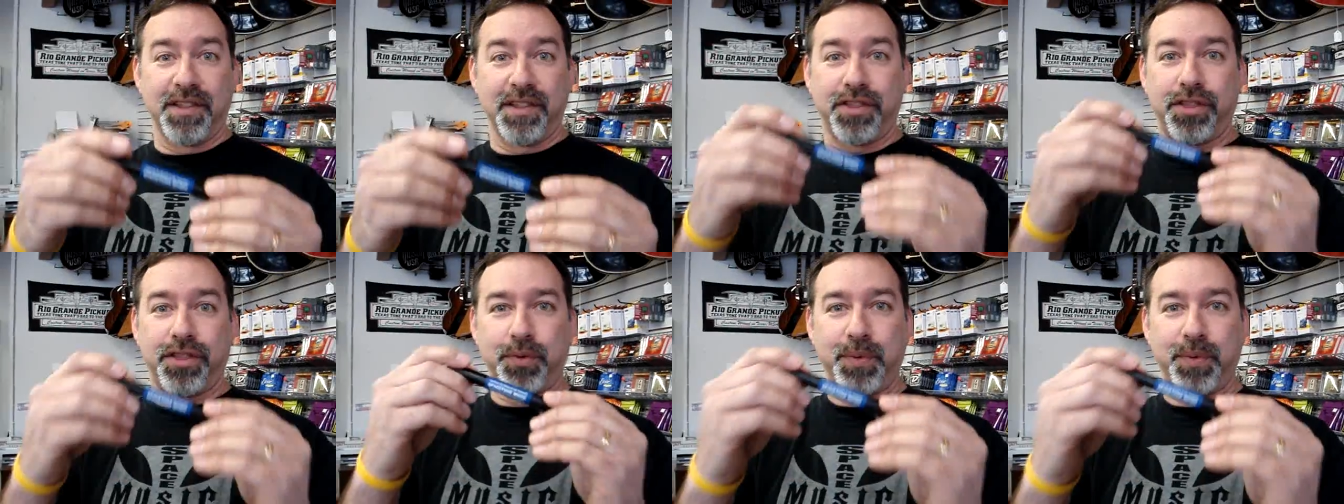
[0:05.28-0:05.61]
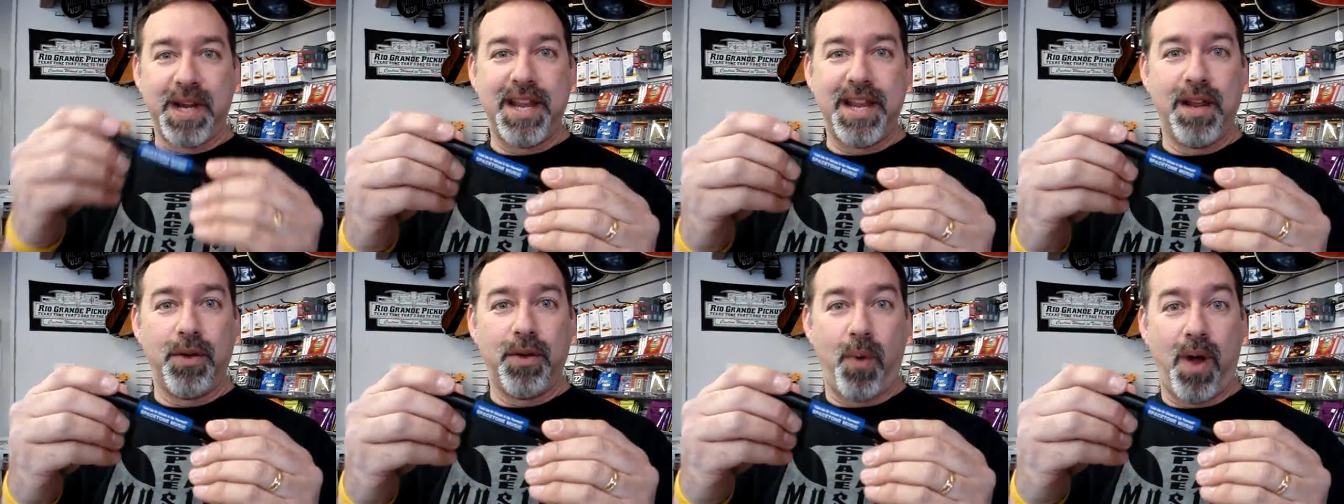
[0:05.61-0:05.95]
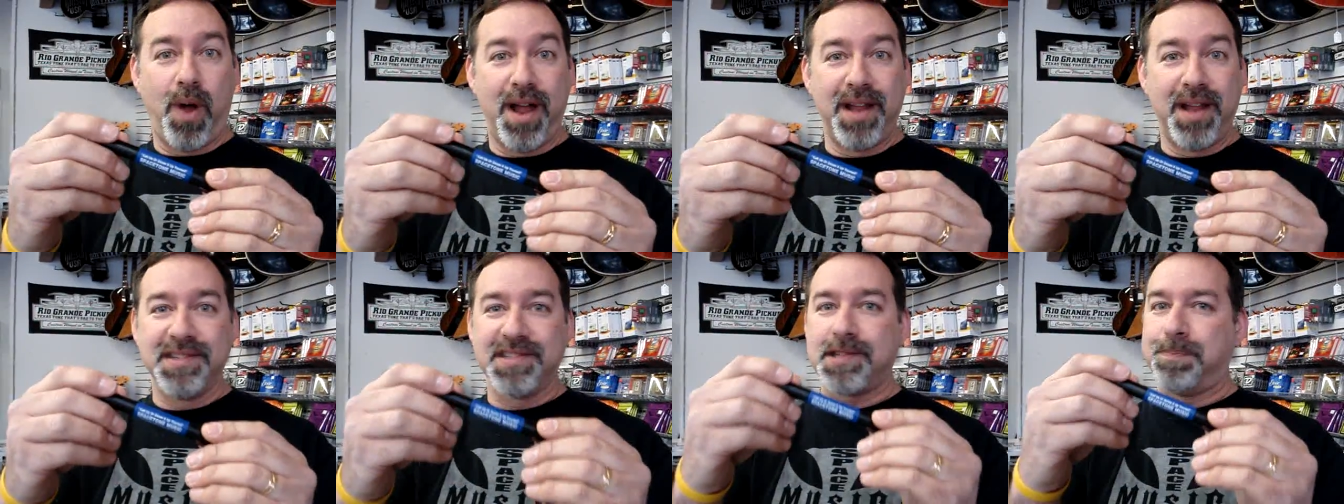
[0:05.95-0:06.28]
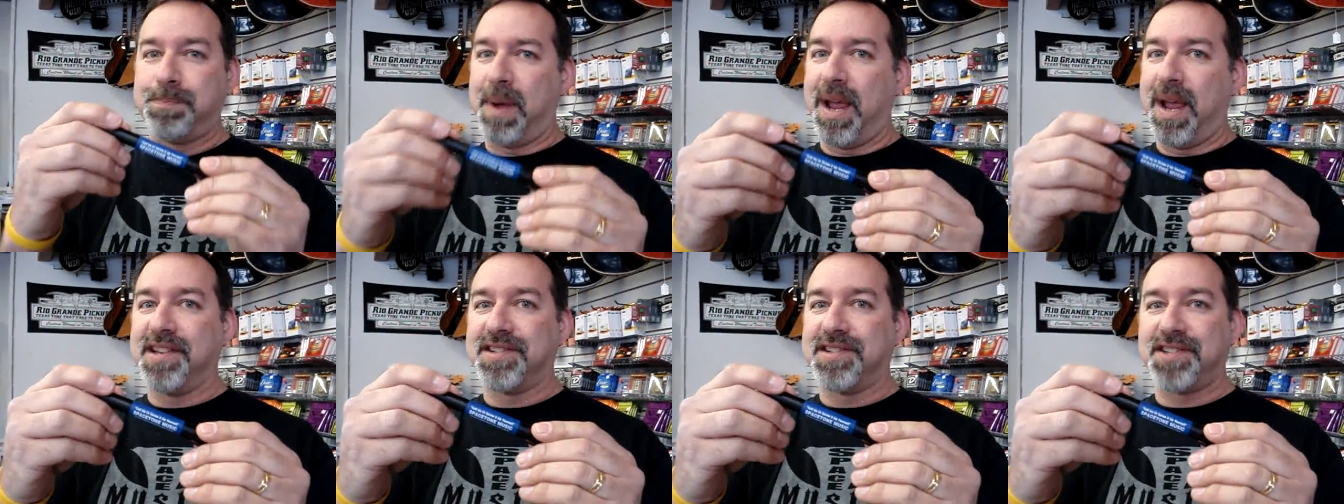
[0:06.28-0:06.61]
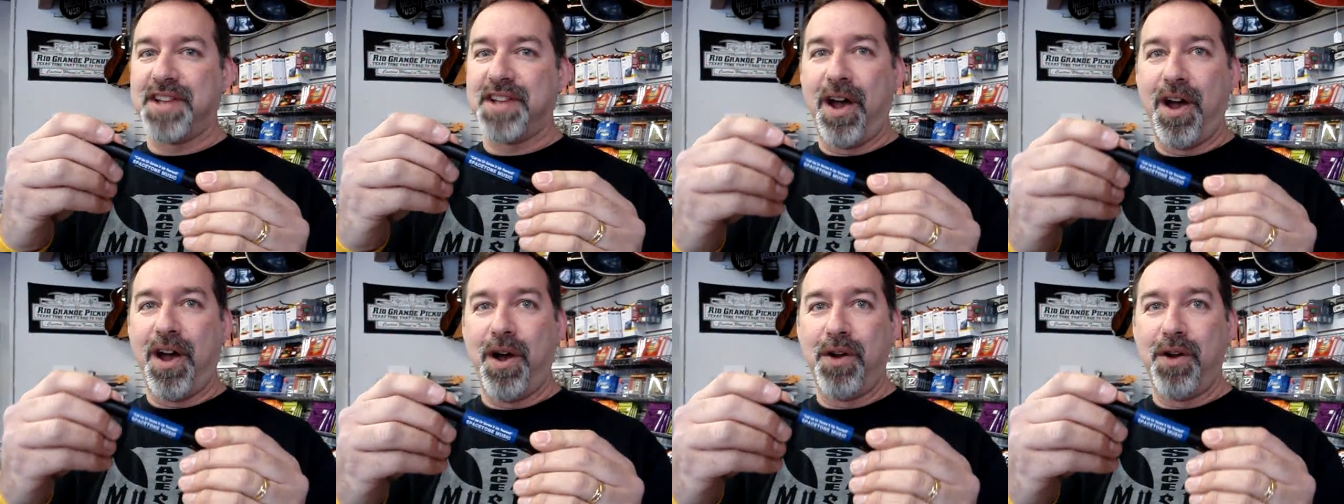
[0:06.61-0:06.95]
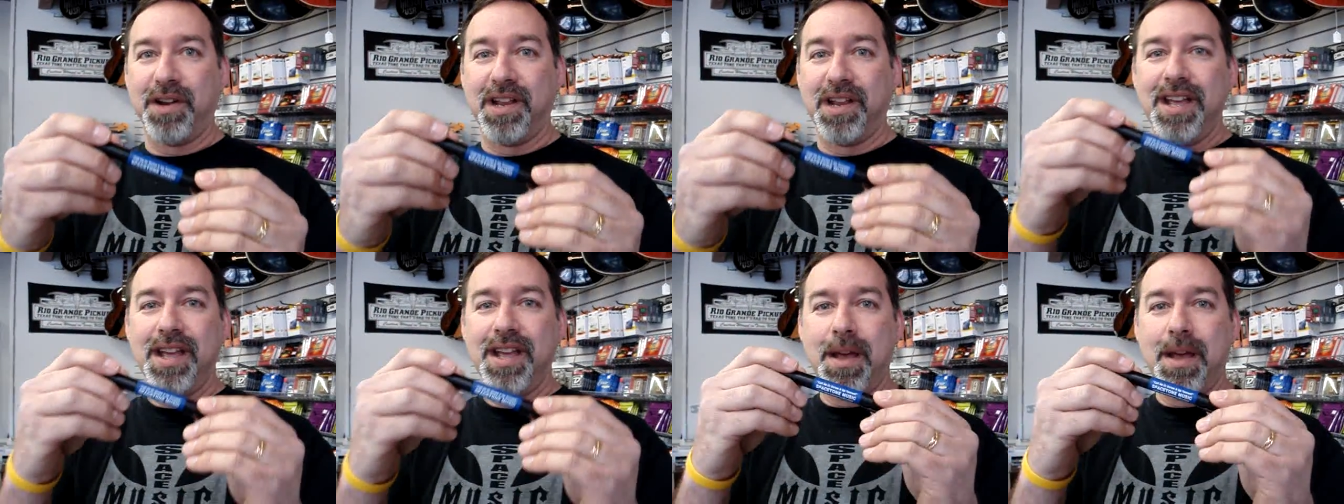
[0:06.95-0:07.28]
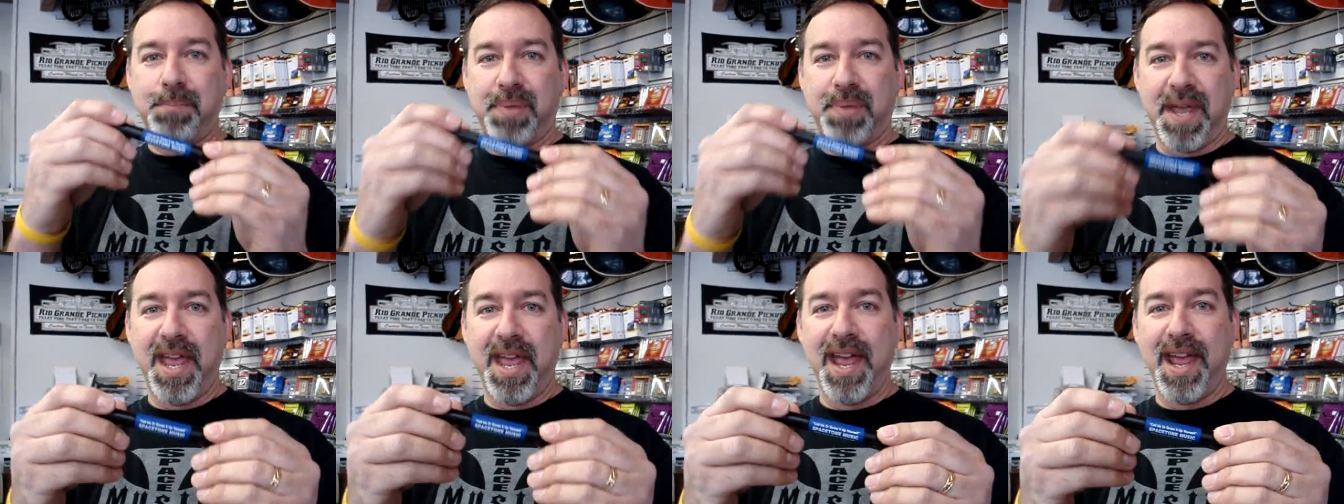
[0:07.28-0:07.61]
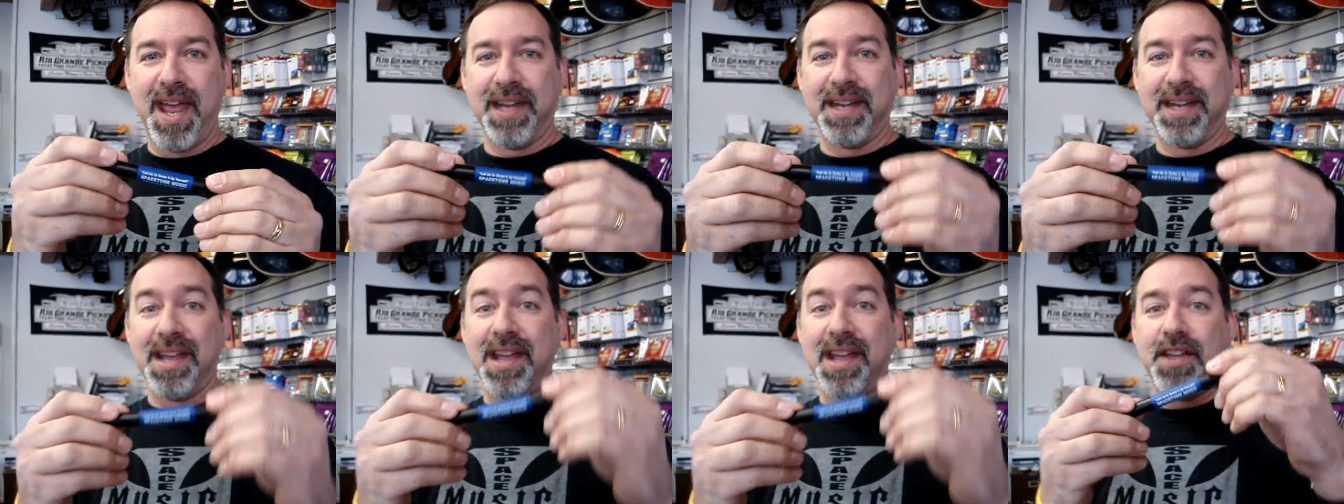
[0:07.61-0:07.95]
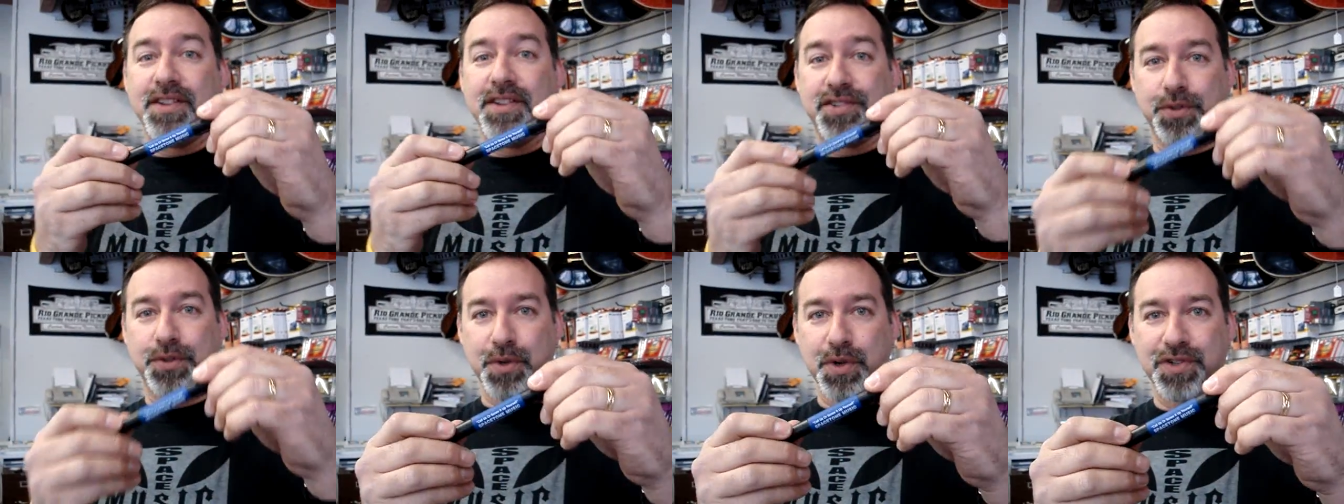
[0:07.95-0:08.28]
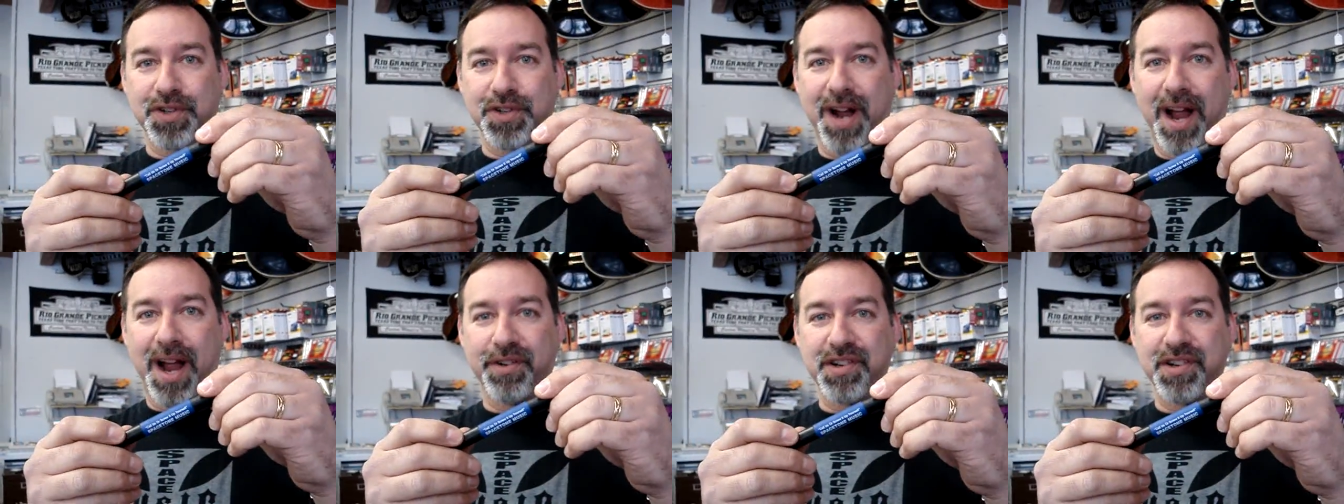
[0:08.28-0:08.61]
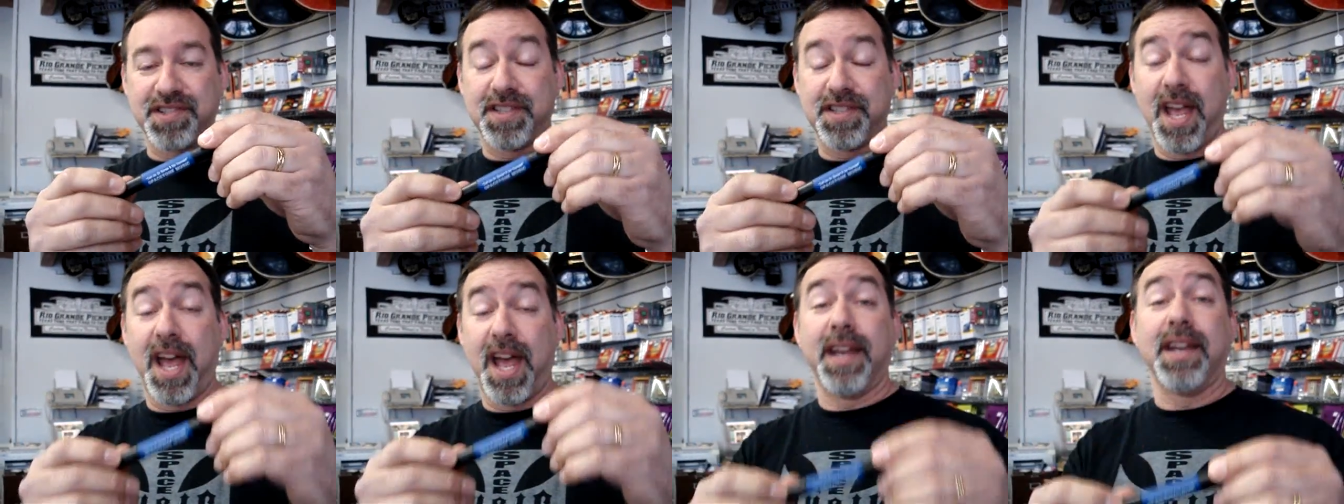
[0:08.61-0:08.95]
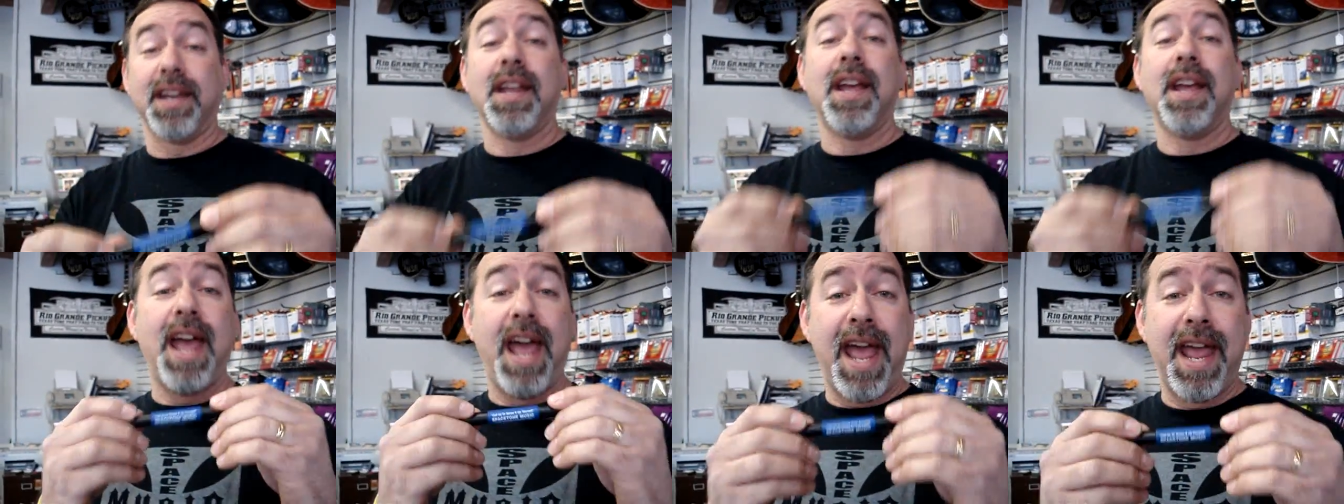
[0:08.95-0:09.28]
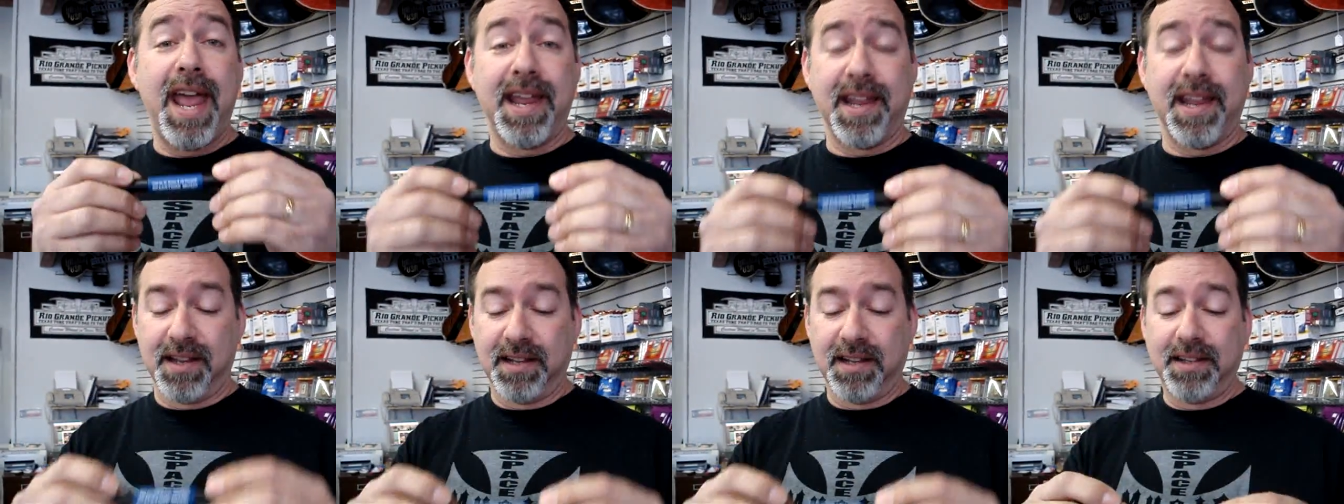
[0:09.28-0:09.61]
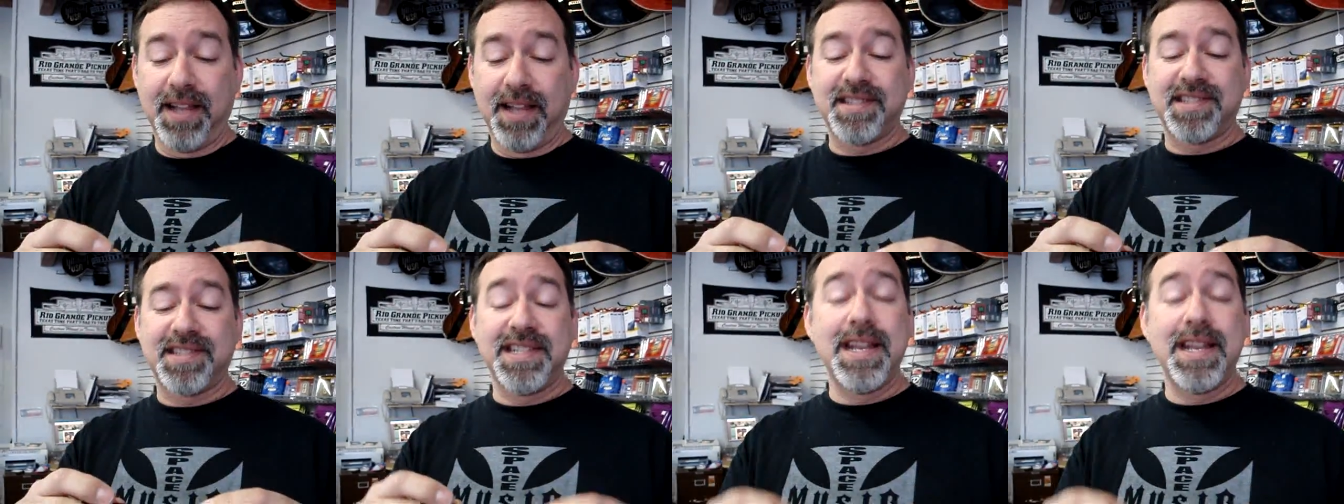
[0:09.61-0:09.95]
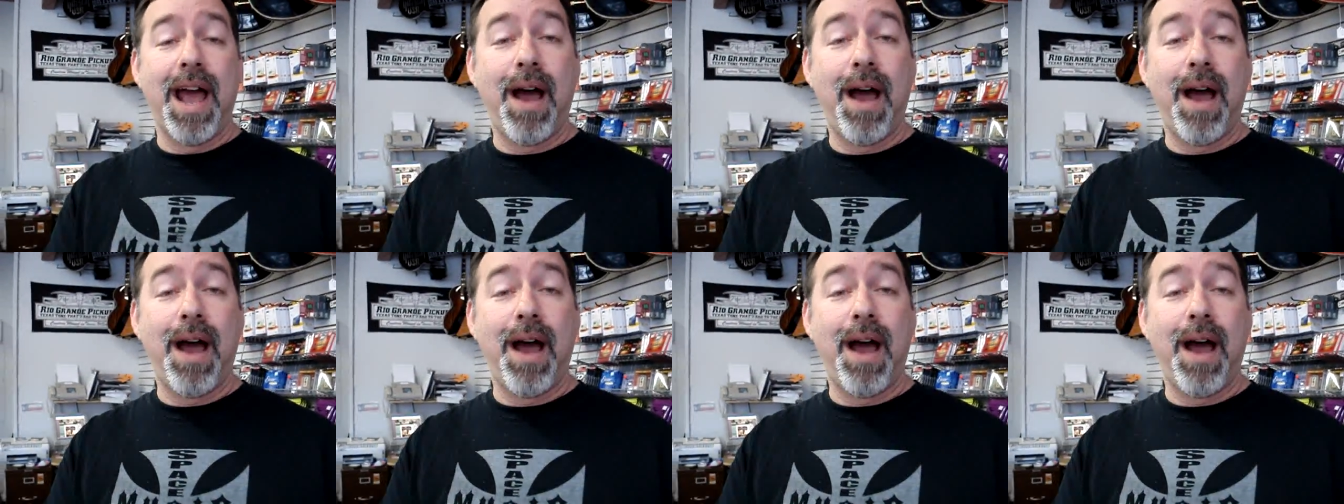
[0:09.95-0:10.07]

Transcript: 3-in-1 Spacetone pin screwdriver set. Hey, let's see